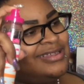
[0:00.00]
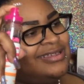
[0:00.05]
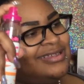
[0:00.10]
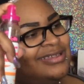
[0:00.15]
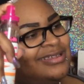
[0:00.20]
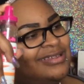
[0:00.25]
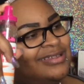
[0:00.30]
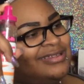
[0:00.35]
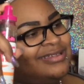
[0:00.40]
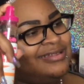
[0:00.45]

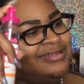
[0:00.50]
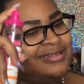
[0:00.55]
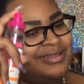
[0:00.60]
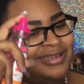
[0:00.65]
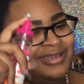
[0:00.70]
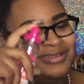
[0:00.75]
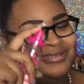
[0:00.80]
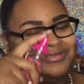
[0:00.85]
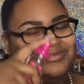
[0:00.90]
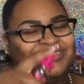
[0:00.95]

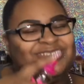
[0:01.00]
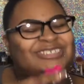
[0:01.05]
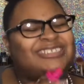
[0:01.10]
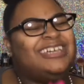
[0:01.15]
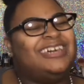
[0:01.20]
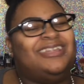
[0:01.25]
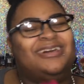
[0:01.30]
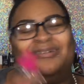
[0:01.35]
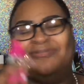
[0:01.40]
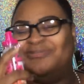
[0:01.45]
Mm-hmm.
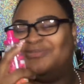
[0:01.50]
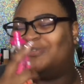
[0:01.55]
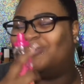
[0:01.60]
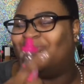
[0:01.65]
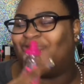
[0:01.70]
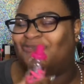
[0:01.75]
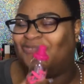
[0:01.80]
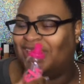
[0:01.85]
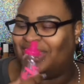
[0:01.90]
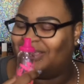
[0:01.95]
Shut up. So
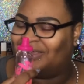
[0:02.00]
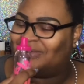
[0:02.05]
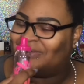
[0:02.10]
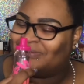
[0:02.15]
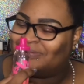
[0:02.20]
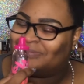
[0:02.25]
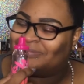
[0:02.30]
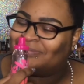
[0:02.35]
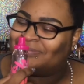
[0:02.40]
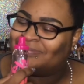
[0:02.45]
fake.
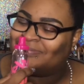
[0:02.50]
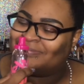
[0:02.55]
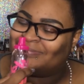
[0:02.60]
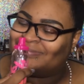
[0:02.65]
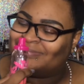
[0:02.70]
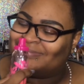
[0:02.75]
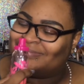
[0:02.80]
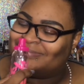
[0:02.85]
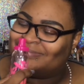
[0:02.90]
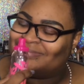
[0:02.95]

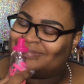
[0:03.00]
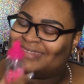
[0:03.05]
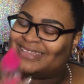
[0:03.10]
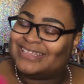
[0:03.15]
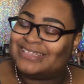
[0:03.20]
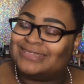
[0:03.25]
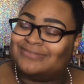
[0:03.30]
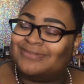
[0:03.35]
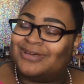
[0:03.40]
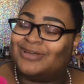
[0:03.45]

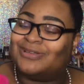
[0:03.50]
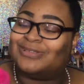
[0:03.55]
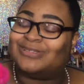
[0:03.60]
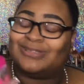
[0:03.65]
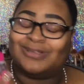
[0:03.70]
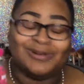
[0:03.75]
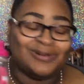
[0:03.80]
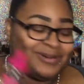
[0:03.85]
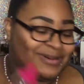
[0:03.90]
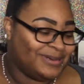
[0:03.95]
It smells
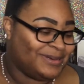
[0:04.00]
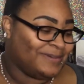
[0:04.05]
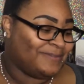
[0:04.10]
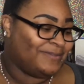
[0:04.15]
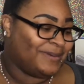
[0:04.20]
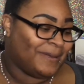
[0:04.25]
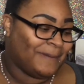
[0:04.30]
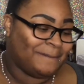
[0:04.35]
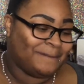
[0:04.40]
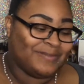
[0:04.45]
so good,
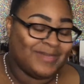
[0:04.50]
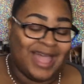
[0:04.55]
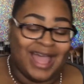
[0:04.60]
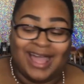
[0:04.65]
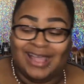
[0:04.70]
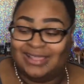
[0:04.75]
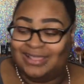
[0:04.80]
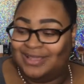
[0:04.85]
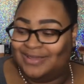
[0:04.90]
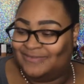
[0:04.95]
but
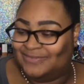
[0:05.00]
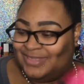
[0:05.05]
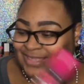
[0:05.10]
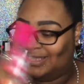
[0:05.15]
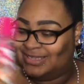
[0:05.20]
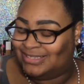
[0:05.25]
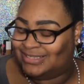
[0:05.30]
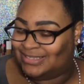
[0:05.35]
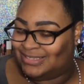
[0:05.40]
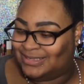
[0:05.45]
I love
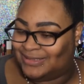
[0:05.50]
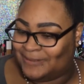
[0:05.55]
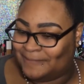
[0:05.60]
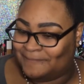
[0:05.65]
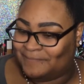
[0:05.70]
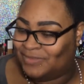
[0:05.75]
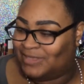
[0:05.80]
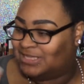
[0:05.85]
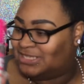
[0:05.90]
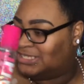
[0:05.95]
this.
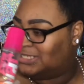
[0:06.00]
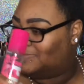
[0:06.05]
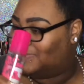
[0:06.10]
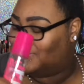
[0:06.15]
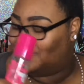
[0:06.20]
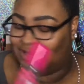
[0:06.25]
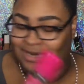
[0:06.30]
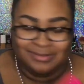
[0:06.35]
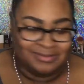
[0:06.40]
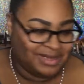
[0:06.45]
This has
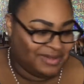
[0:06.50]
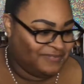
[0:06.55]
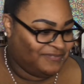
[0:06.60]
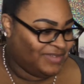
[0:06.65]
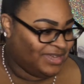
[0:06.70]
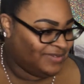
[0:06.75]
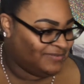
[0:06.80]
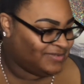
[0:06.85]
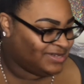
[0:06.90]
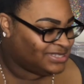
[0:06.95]
been one of my
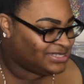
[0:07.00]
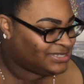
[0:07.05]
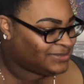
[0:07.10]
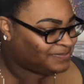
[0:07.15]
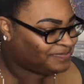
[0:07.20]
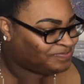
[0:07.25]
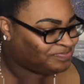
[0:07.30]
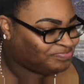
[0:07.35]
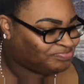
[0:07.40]
favorites.